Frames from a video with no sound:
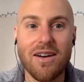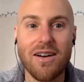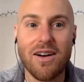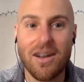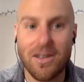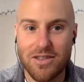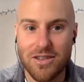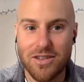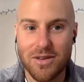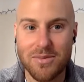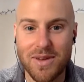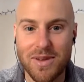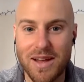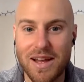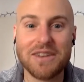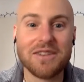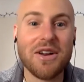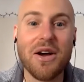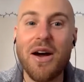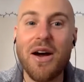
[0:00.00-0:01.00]
awesome.
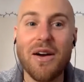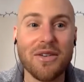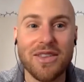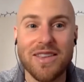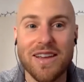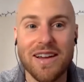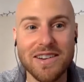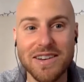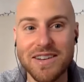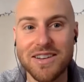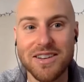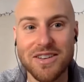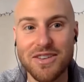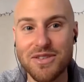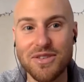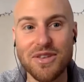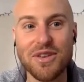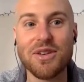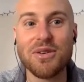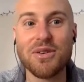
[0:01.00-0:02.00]
I don't know how it sounded to
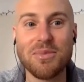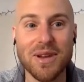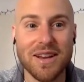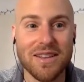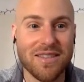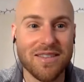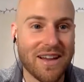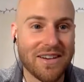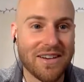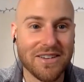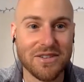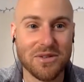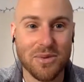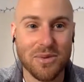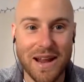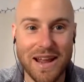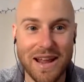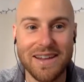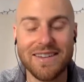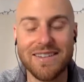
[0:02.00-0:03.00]
you too, but it sounded
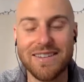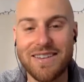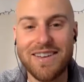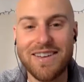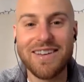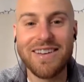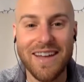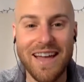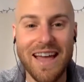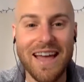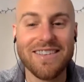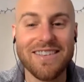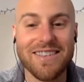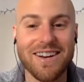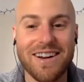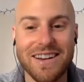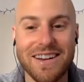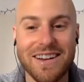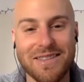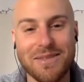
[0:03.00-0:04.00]
great as an
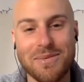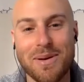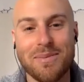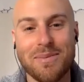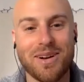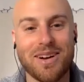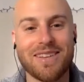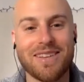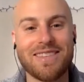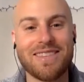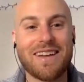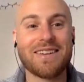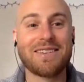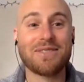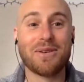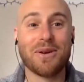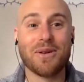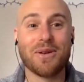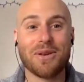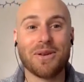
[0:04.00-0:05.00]
audience member. It
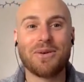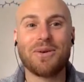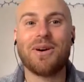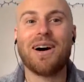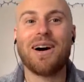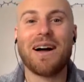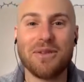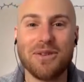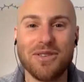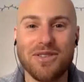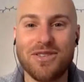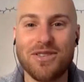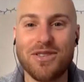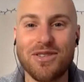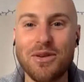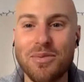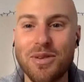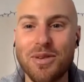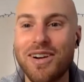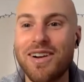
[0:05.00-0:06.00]
sounded really cool. I was
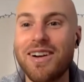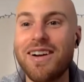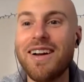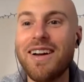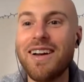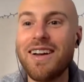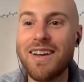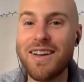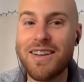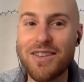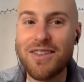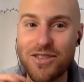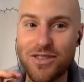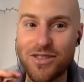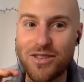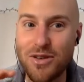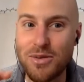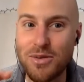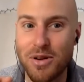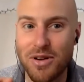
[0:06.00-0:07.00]
super,
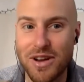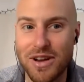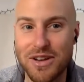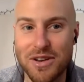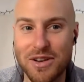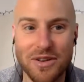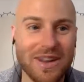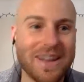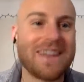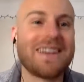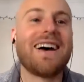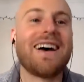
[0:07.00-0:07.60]
super into it.